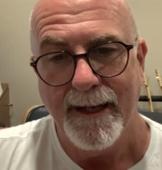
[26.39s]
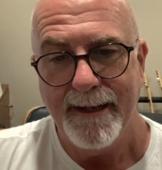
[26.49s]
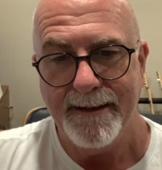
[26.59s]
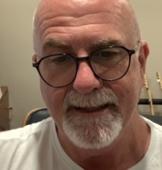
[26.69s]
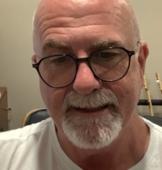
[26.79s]

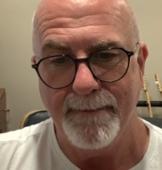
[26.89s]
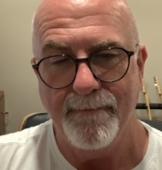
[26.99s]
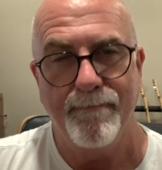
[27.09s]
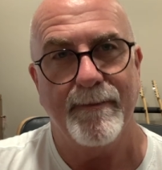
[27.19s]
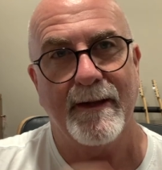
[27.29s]
There's
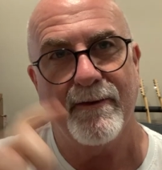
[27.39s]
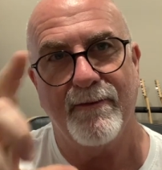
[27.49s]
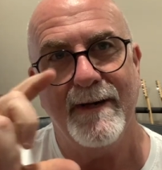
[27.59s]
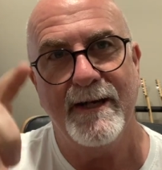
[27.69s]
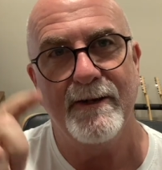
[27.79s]

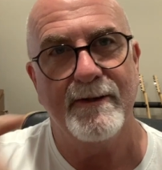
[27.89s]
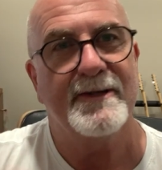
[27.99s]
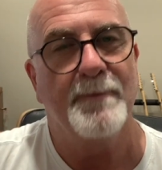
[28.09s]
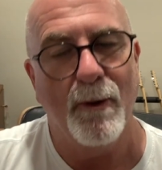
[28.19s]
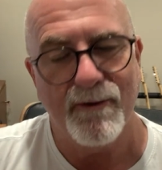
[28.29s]
3
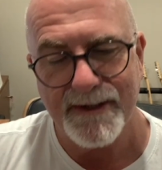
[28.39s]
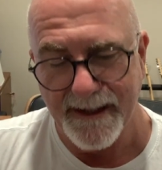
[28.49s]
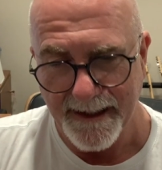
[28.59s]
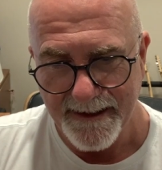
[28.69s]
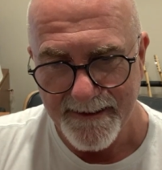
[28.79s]
small
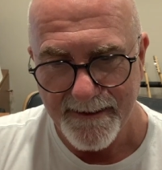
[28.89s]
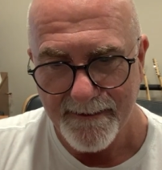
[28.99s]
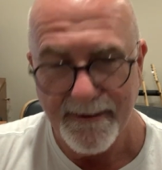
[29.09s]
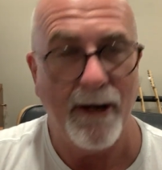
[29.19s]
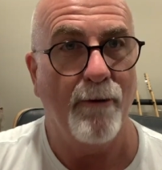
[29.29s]
scenes
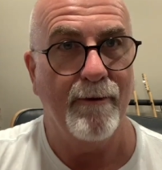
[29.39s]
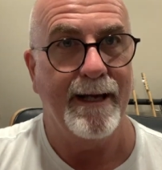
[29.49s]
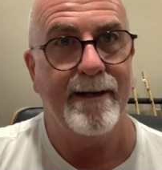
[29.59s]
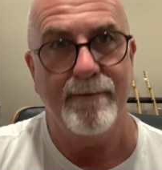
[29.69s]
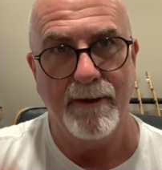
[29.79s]
that I'll
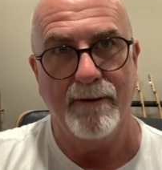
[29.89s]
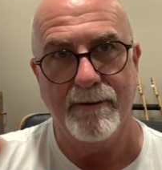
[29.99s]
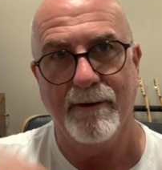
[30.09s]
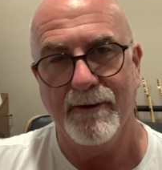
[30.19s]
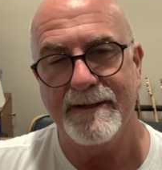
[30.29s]
read.
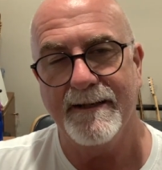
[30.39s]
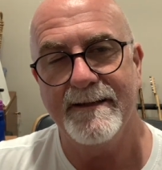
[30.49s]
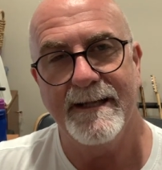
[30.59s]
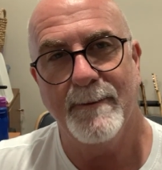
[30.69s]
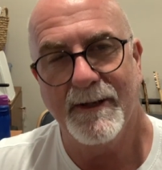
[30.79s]
You'll also
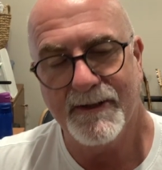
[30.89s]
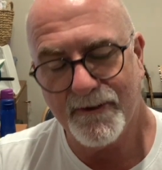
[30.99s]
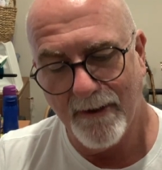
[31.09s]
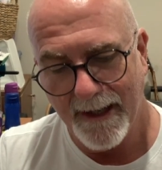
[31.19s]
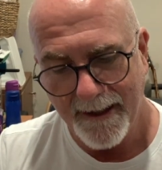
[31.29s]
see them on the
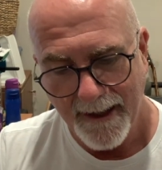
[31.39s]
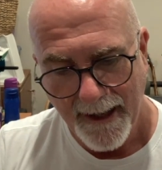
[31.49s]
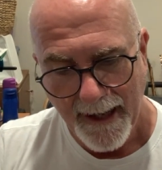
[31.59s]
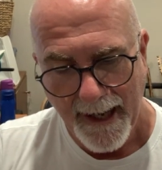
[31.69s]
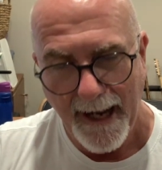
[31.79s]
screen.
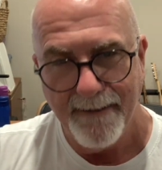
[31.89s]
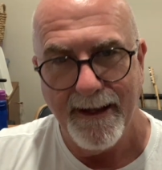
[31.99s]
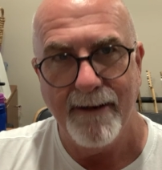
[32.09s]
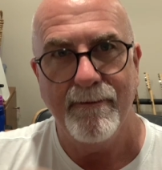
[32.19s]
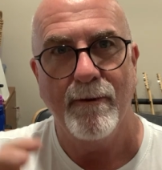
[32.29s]
And
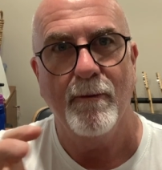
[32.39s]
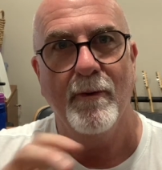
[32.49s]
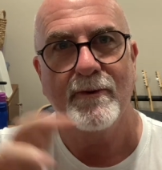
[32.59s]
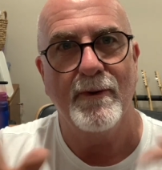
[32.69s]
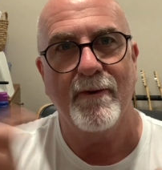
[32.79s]
then
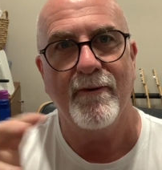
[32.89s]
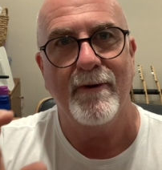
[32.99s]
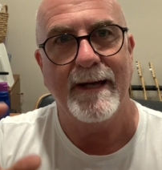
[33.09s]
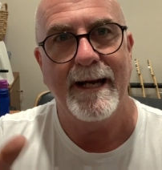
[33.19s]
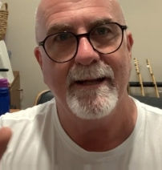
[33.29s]
we'll talk through
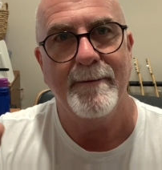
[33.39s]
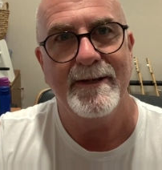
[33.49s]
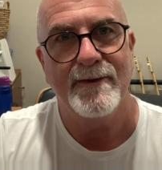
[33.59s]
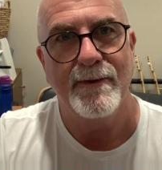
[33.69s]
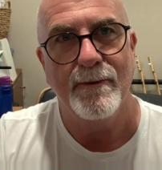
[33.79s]
getting them
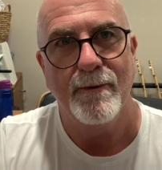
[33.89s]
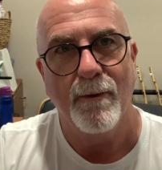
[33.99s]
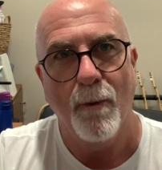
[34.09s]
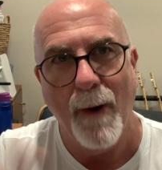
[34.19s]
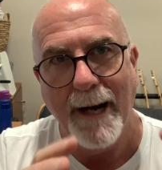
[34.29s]
into
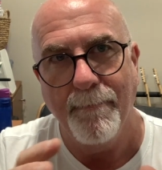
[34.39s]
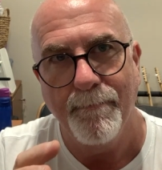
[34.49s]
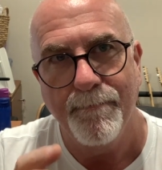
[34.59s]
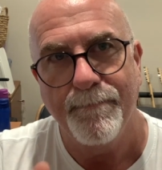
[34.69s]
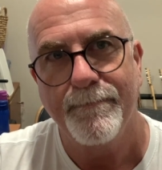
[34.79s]
one.
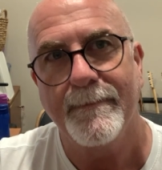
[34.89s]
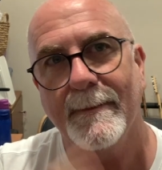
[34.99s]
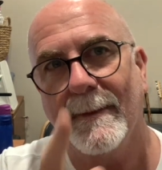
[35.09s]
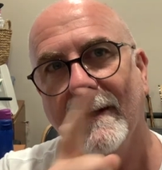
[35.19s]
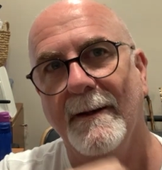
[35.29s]

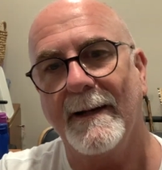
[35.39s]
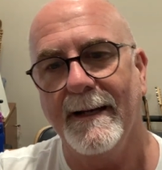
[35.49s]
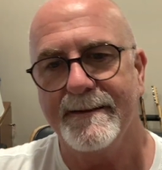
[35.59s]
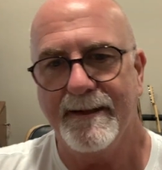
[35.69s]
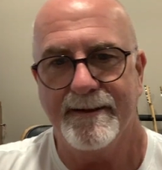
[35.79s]
Okay,
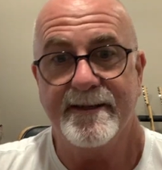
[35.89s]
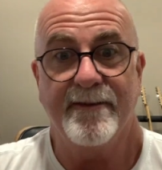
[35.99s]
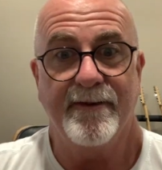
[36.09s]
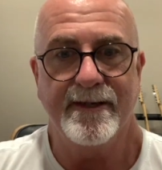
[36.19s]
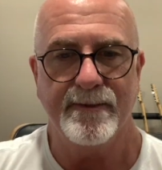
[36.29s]
so this is the
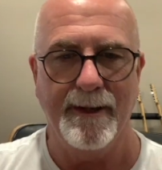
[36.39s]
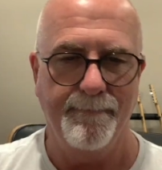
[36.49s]
first one.